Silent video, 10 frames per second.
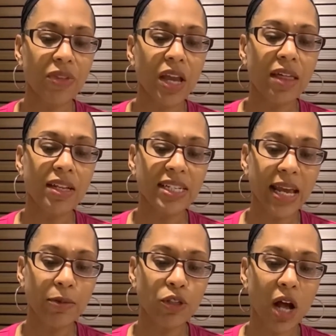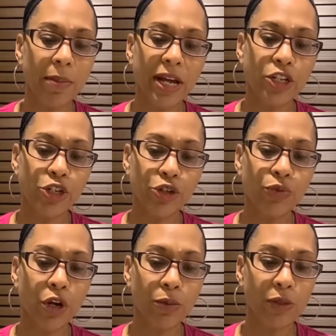The tabletop had 2
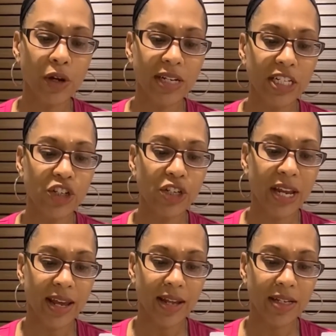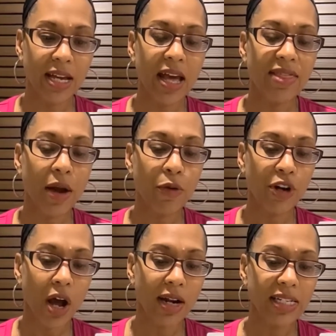ropes on each end that were
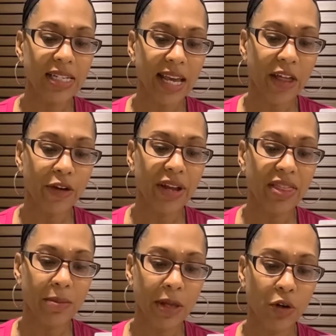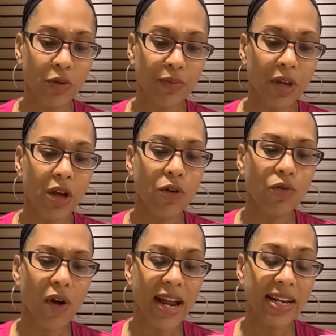knotted together in the middle.
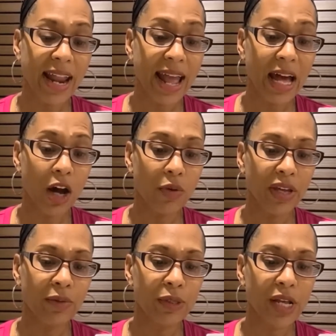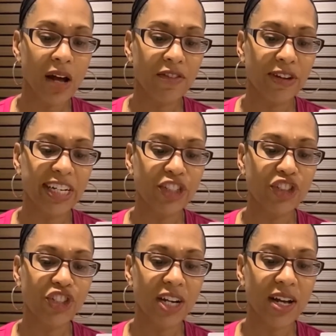Right now, it was hovering
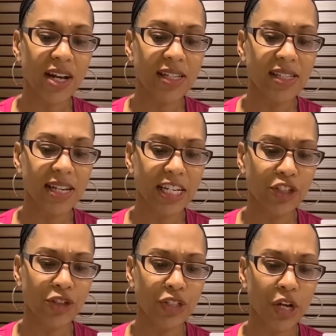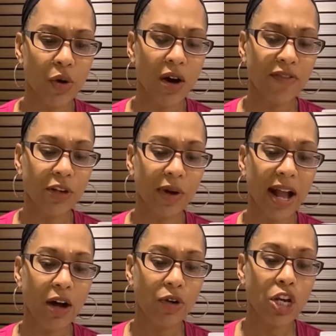just an inch or so off the
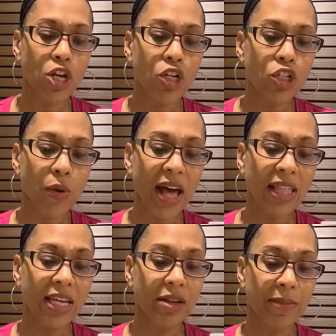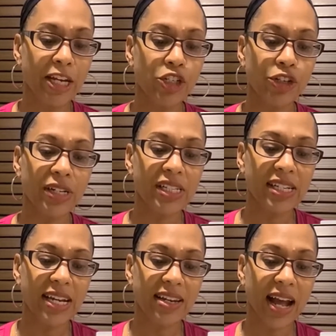ground, so Ellie could make sure it
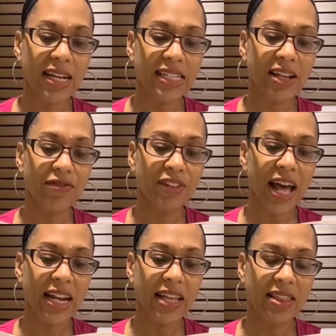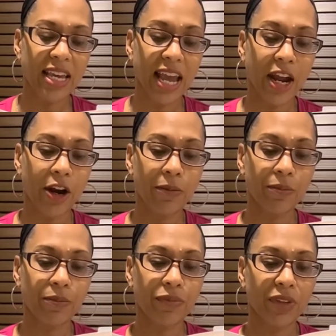stayed nice and flat in the air.
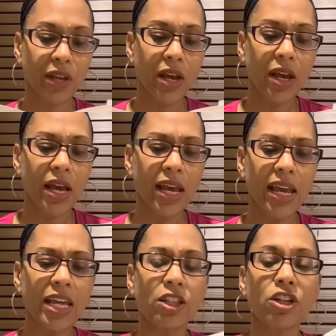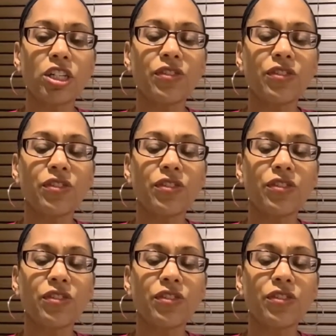"It looks